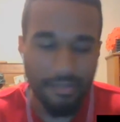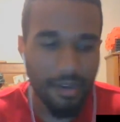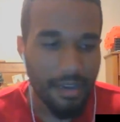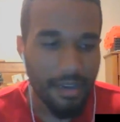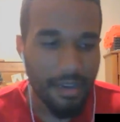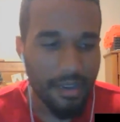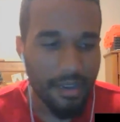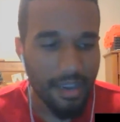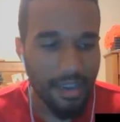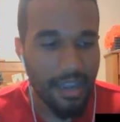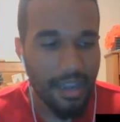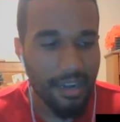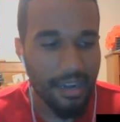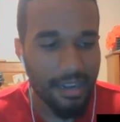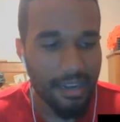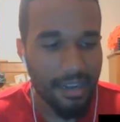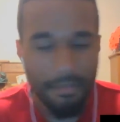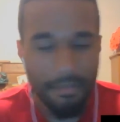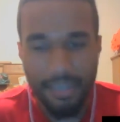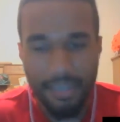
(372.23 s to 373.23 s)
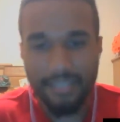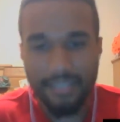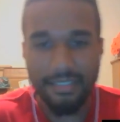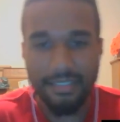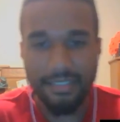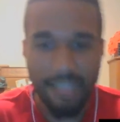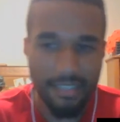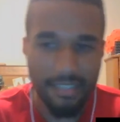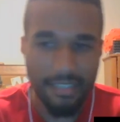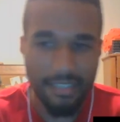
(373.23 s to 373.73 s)
right? And it makes
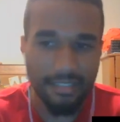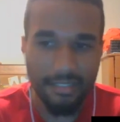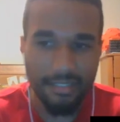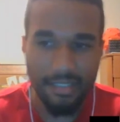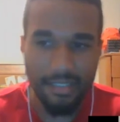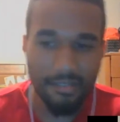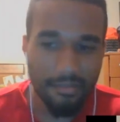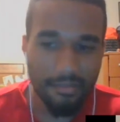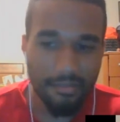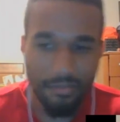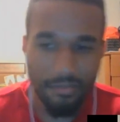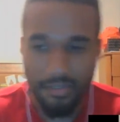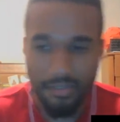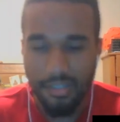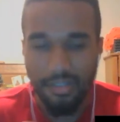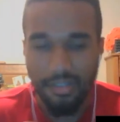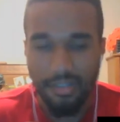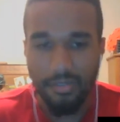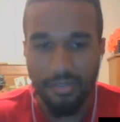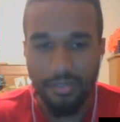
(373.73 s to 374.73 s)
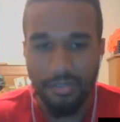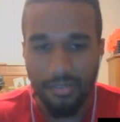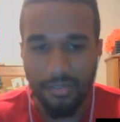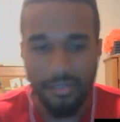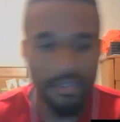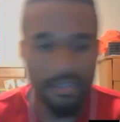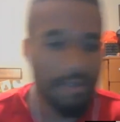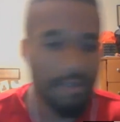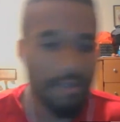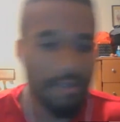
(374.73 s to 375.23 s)
sense that, you
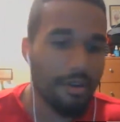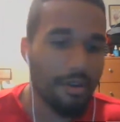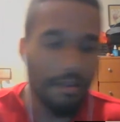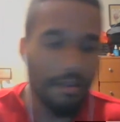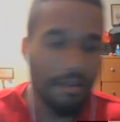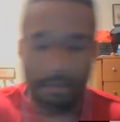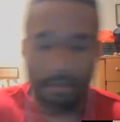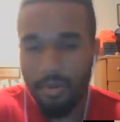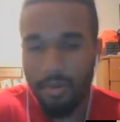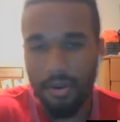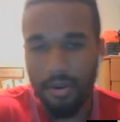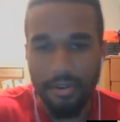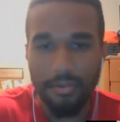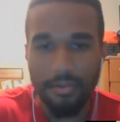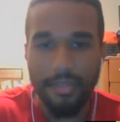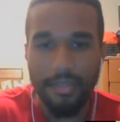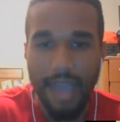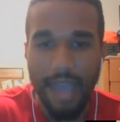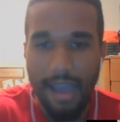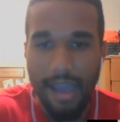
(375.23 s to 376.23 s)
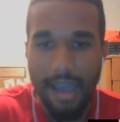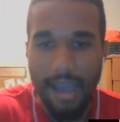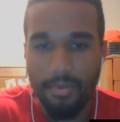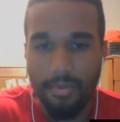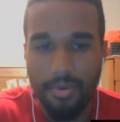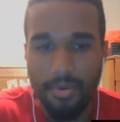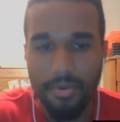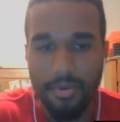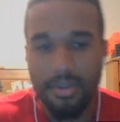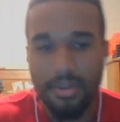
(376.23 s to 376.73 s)
know, they would partner with
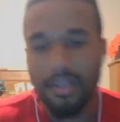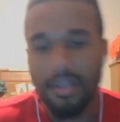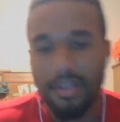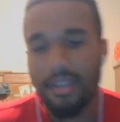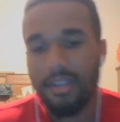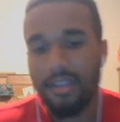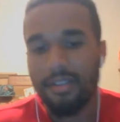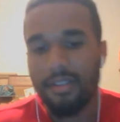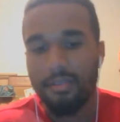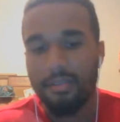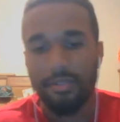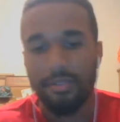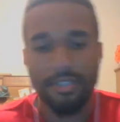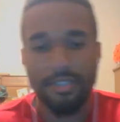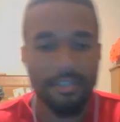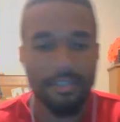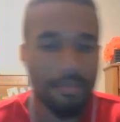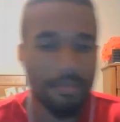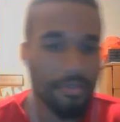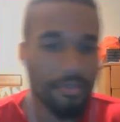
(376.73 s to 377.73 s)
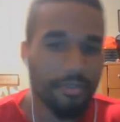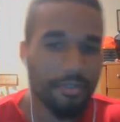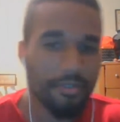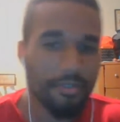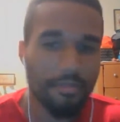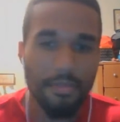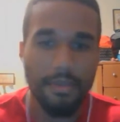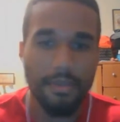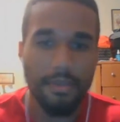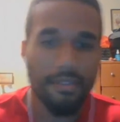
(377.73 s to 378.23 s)
Apple, which is
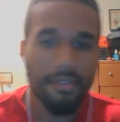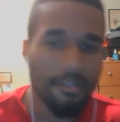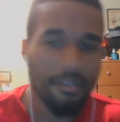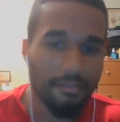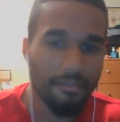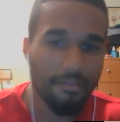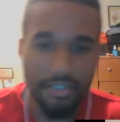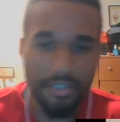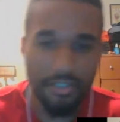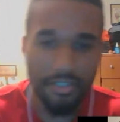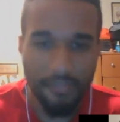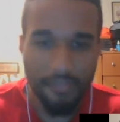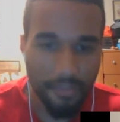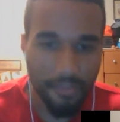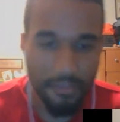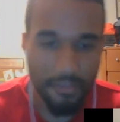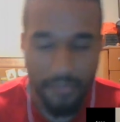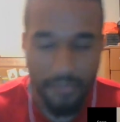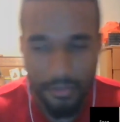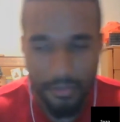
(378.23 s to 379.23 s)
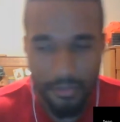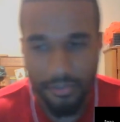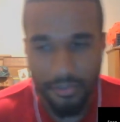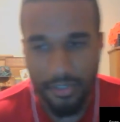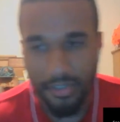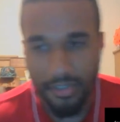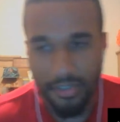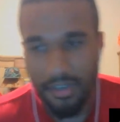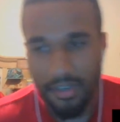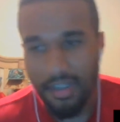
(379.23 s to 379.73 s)
supposed to mimic their vision for the
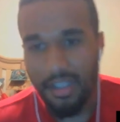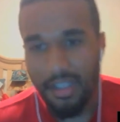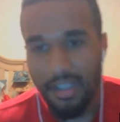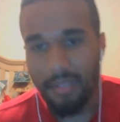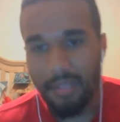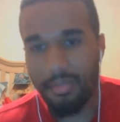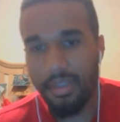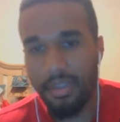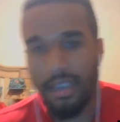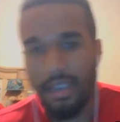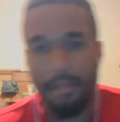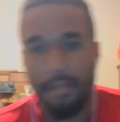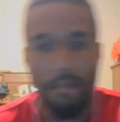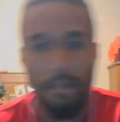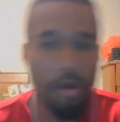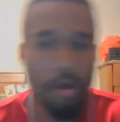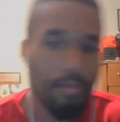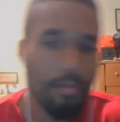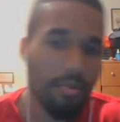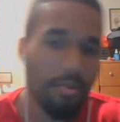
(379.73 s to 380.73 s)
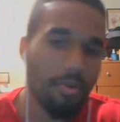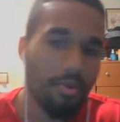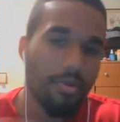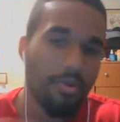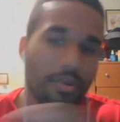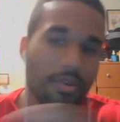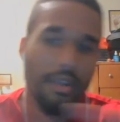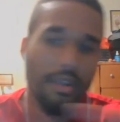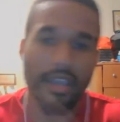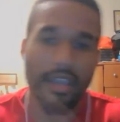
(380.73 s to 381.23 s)
future, being a
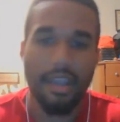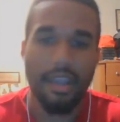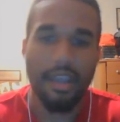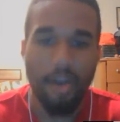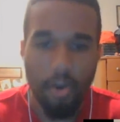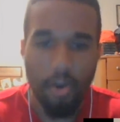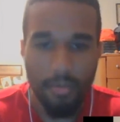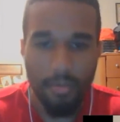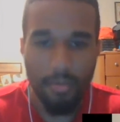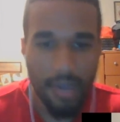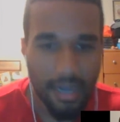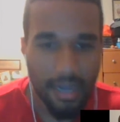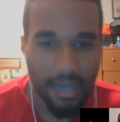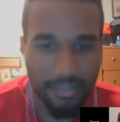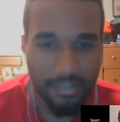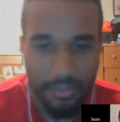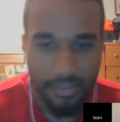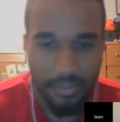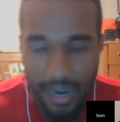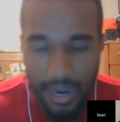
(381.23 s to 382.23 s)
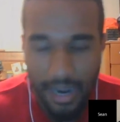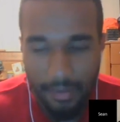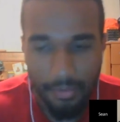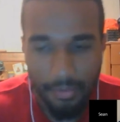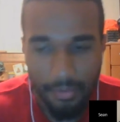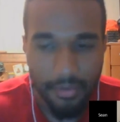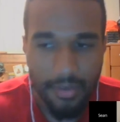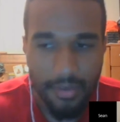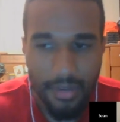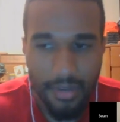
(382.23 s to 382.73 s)
mobile and home console
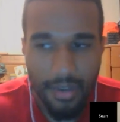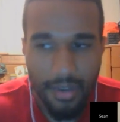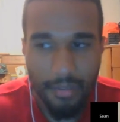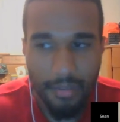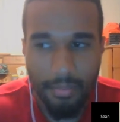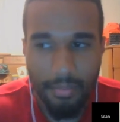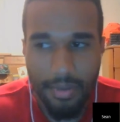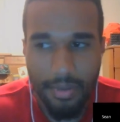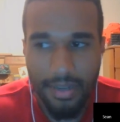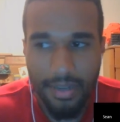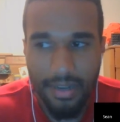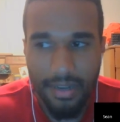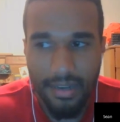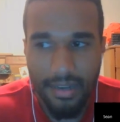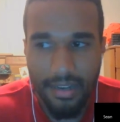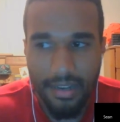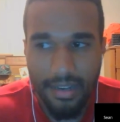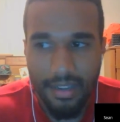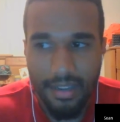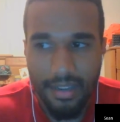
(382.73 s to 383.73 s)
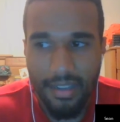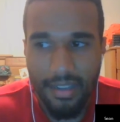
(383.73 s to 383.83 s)
hybrid. But